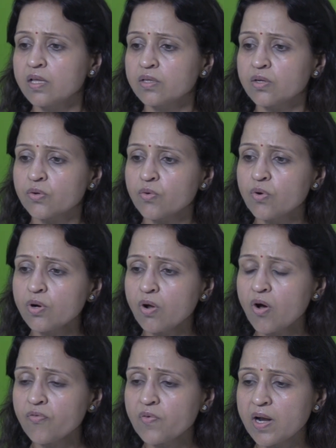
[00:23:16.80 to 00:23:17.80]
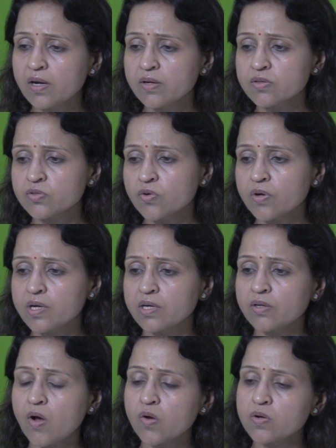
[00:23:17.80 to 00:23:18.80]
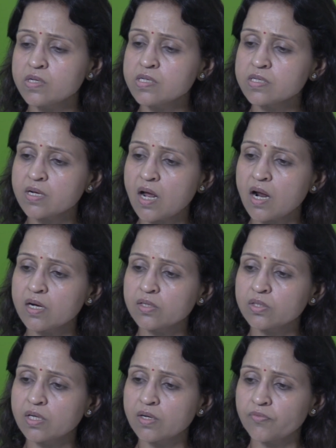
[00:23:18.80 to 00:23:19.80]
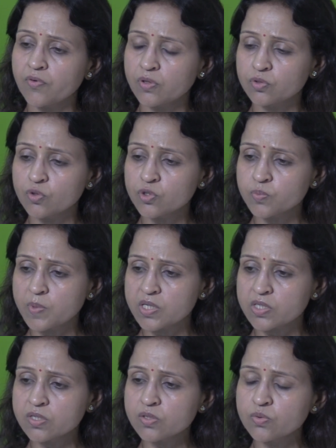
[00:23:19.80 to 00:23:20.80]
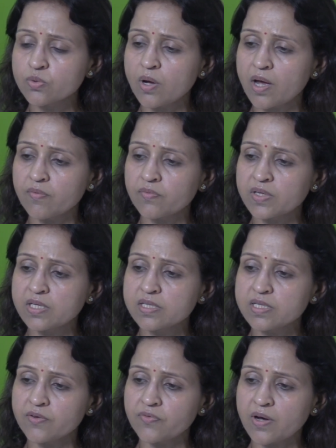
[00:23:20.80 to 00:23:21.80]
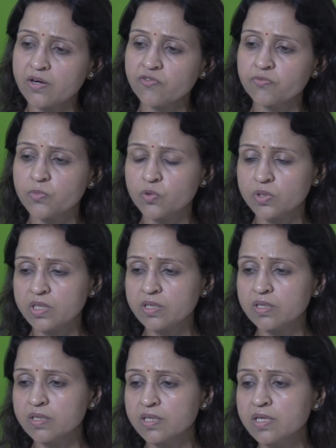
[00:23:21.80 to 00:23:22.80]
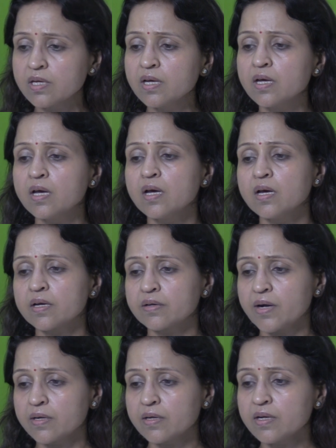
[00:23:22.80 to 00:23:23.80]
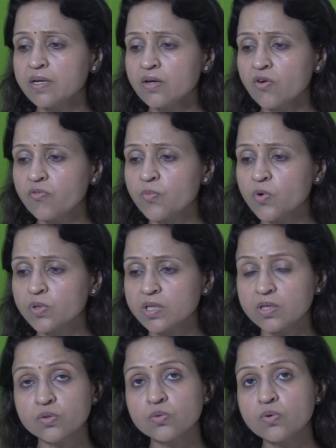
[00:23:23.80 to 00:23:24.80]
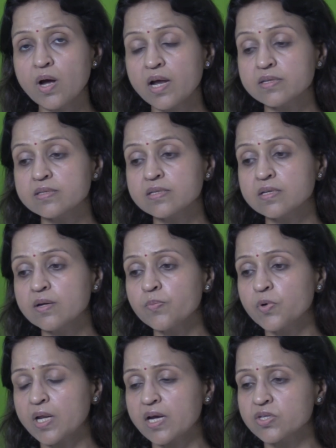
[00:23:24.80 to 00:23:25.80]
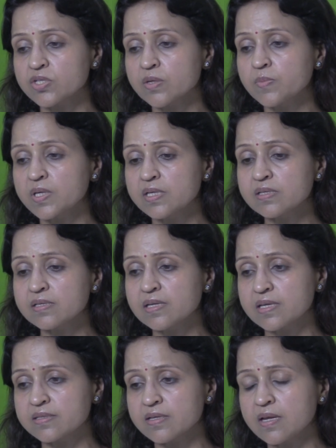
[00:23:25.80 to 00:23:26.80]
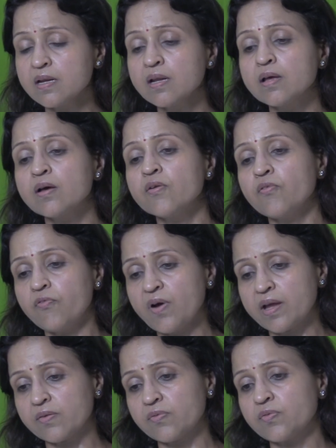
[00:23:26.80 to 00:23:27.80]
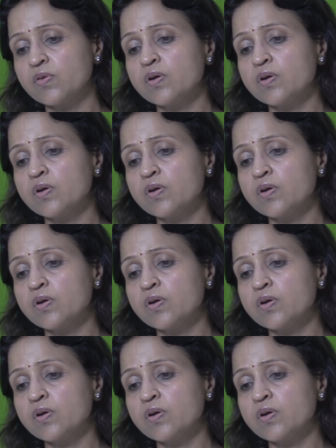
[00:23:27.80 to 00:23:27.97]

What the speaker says: The role of aldosterone antagonists are for those patients who have eGFR of more than 30, creatinine of more than 2 and serum potassium is less than 5.